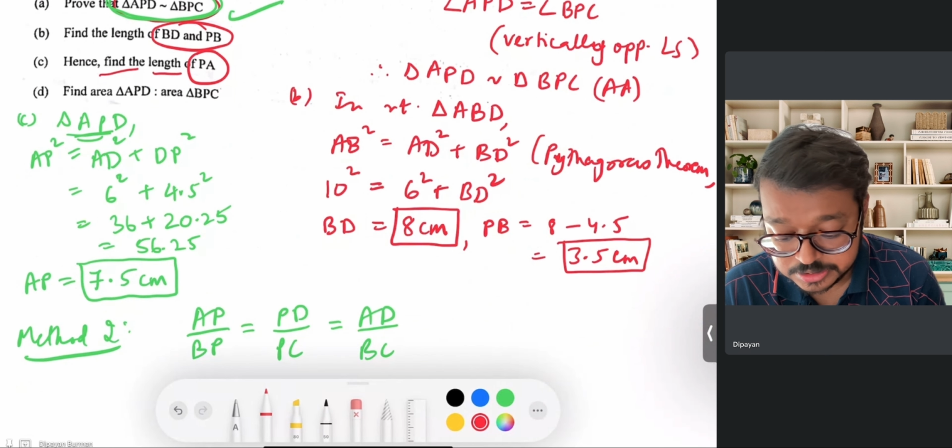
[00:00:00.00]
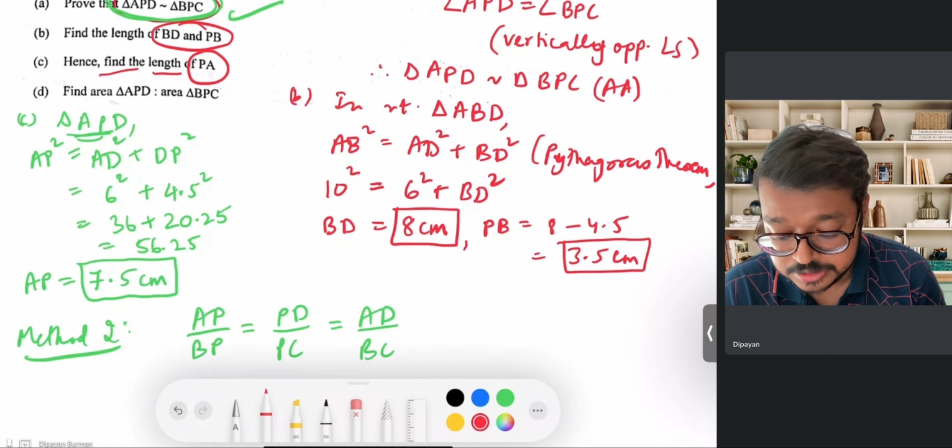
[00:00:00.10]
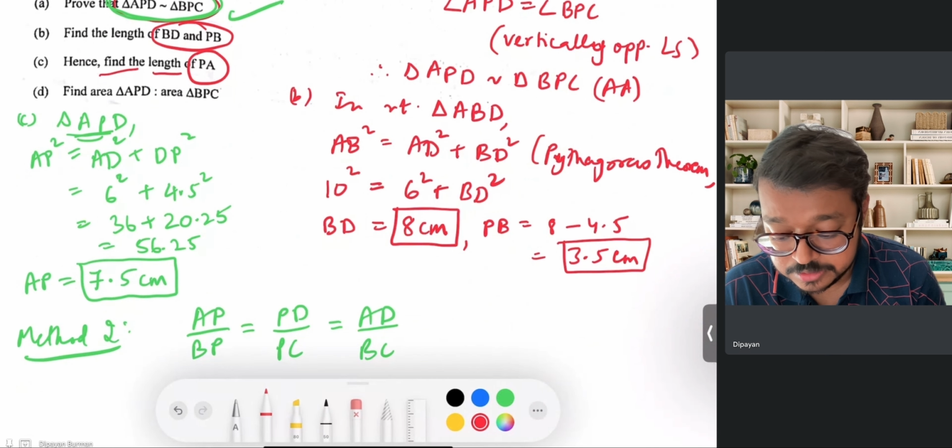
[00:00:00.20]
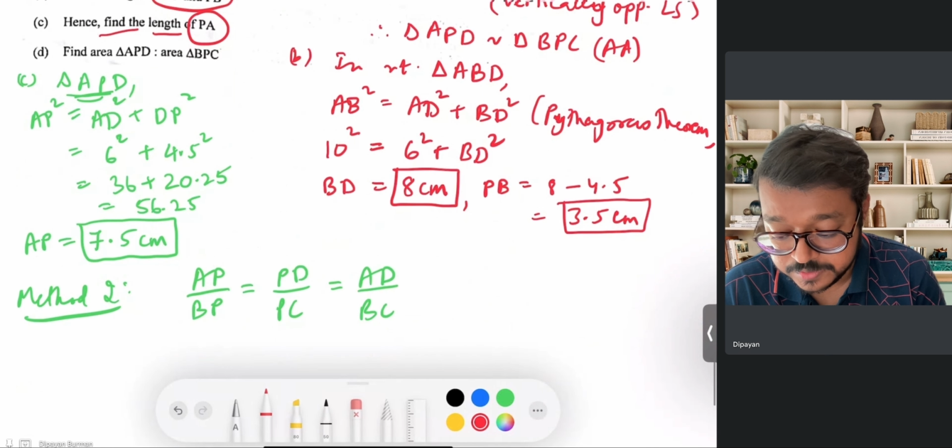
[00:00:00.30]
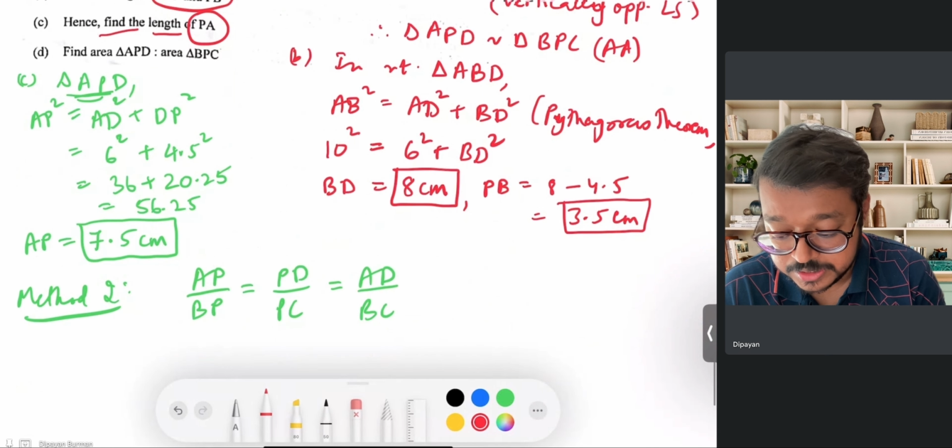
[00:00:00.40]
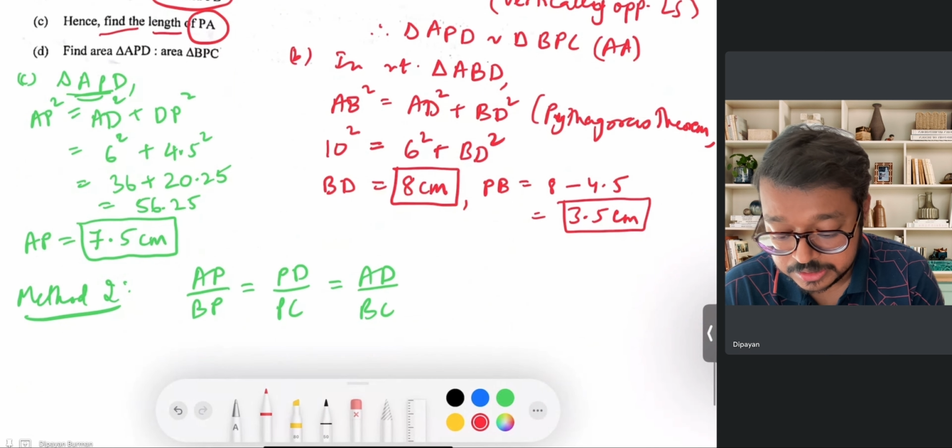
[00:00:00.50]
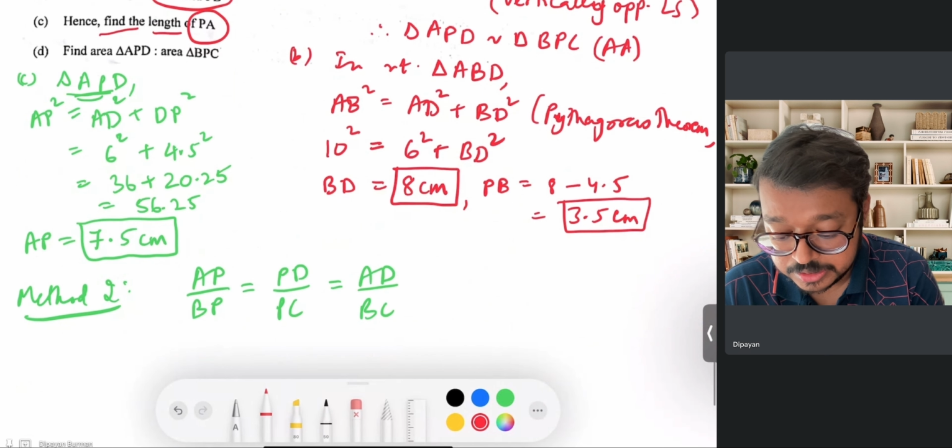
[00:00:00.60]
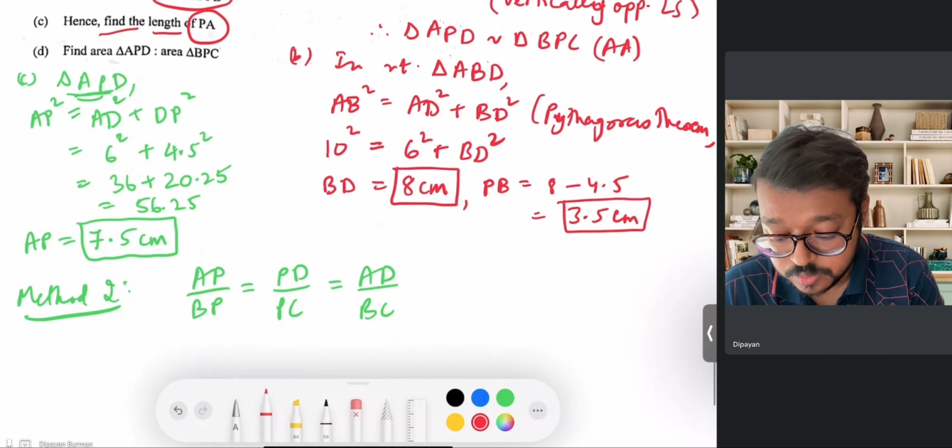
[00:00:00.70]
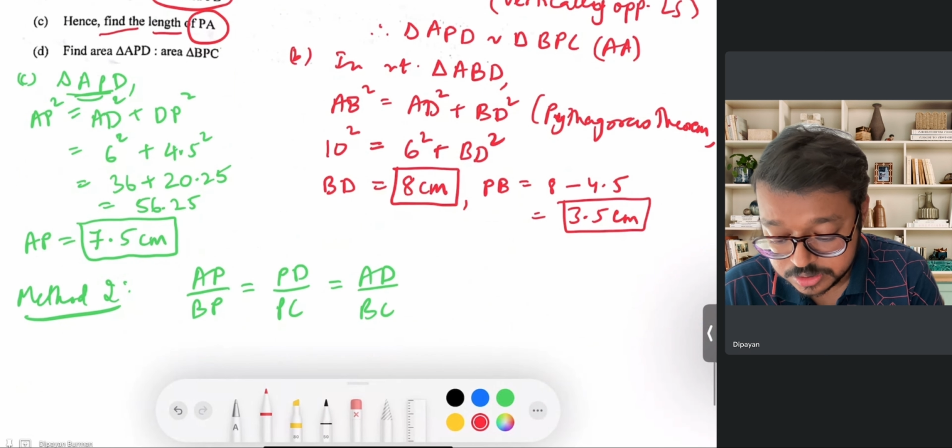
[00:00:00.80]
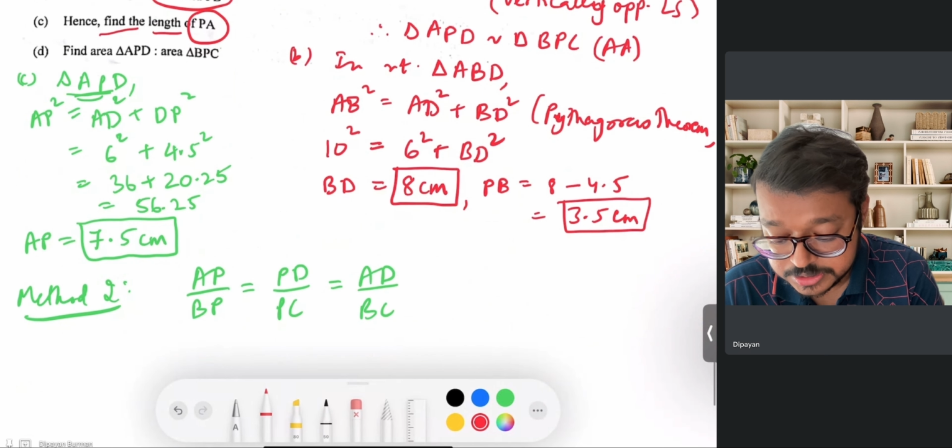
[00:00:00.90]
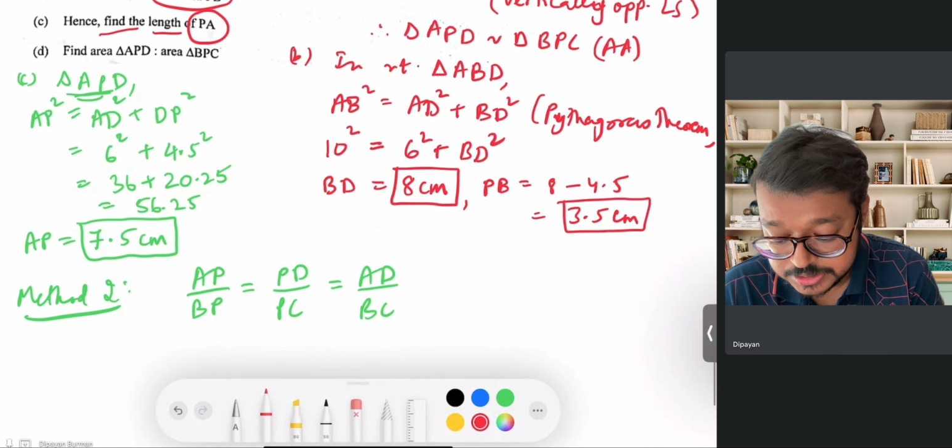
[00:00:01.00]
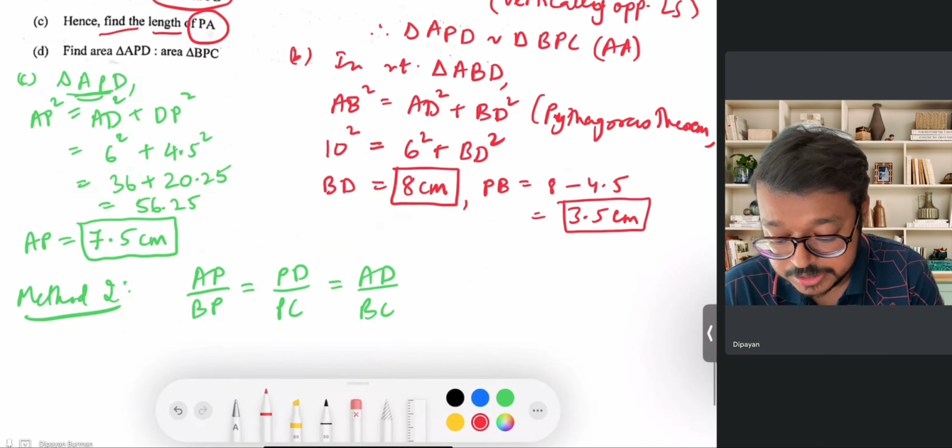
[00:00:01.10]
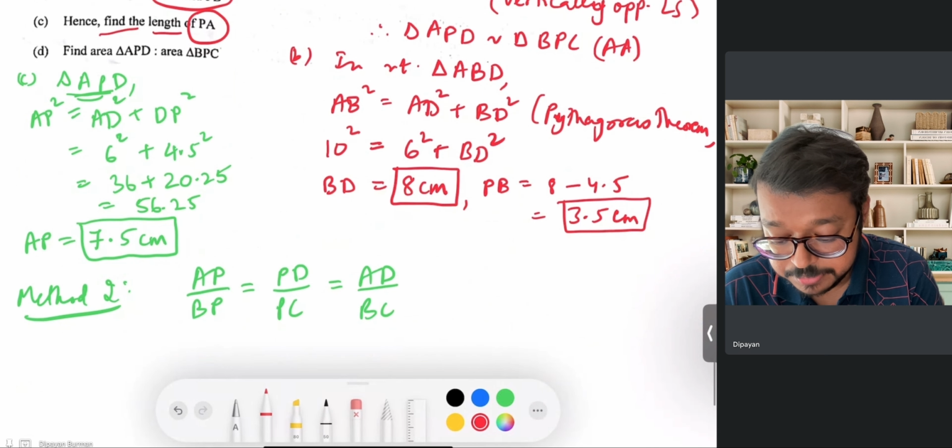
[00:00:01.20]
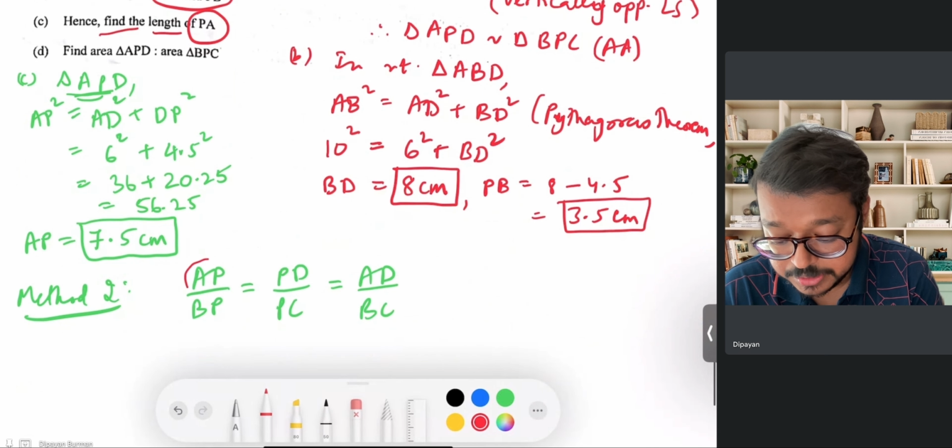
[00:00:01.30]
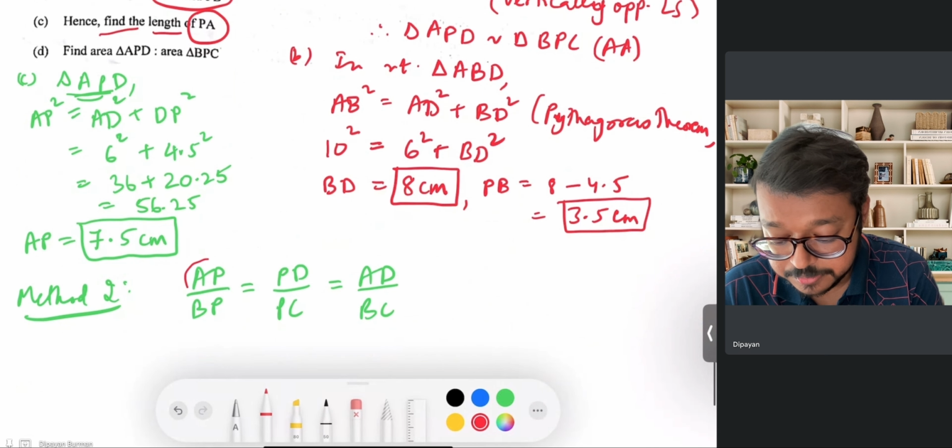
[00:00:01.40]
in finding what is AP.